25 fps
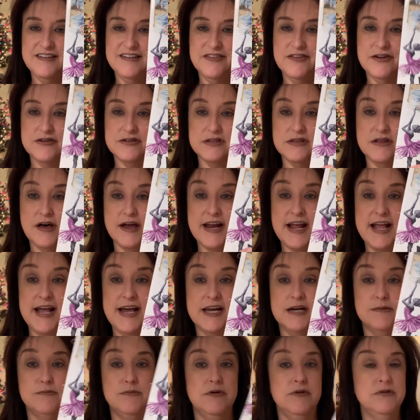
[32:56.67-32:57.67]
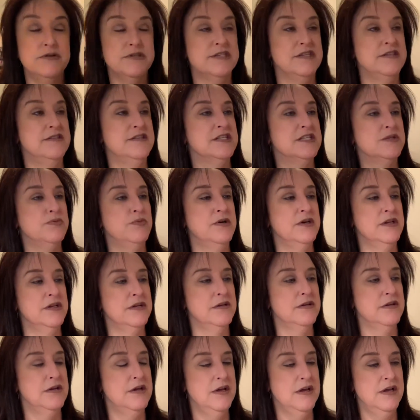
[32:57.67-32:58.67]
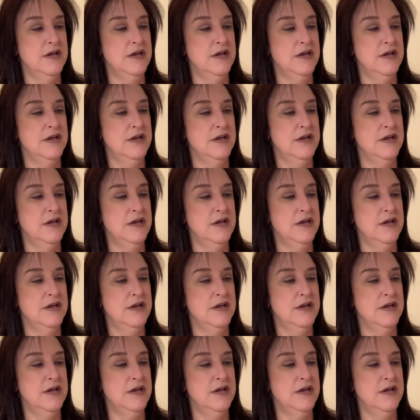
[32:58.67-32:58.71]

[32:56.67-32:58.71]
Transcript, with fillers: There's a lot of animals in this one.